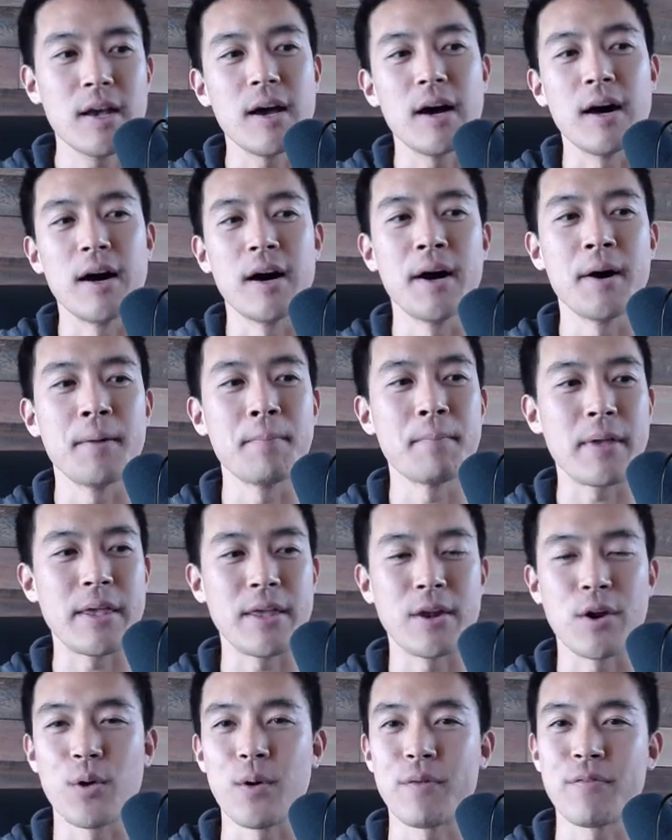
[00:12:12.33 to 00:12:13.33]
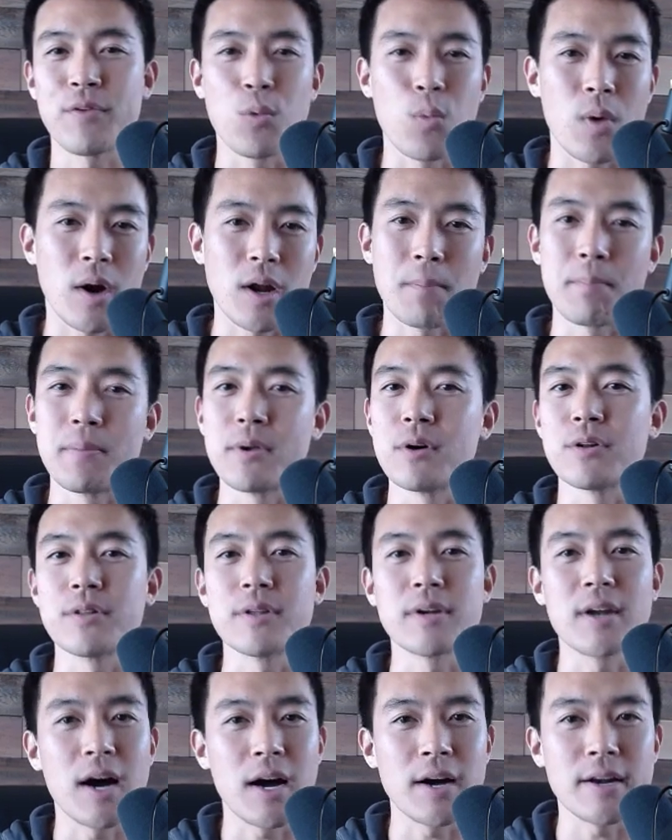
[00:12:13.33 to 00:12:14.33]
If you want to build
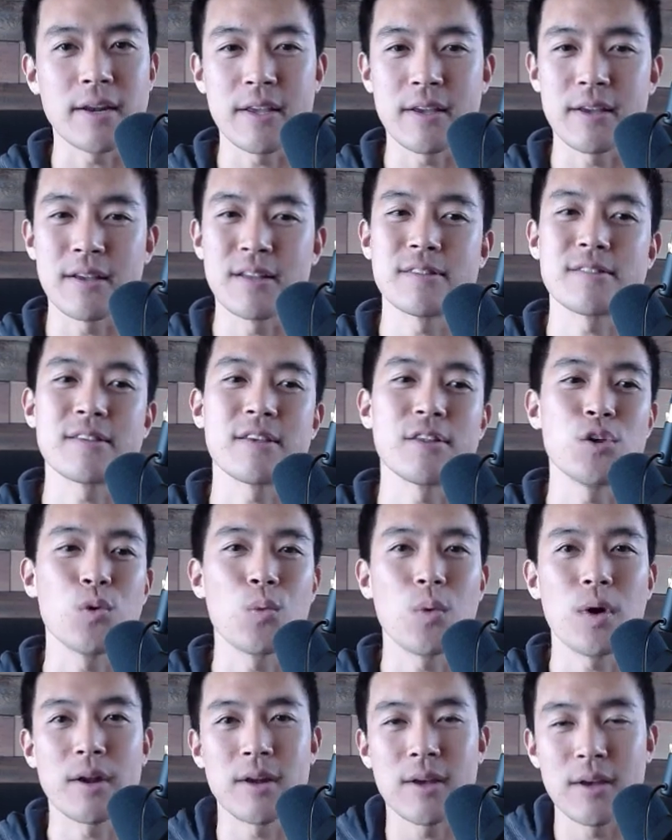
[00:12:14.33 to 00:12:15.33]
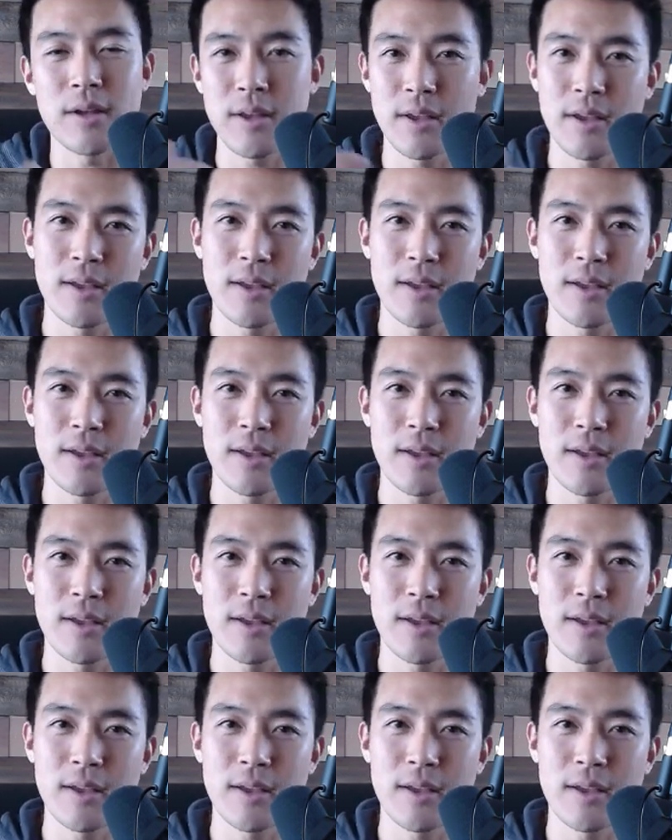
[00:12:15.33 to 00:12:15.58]
an audience and you want to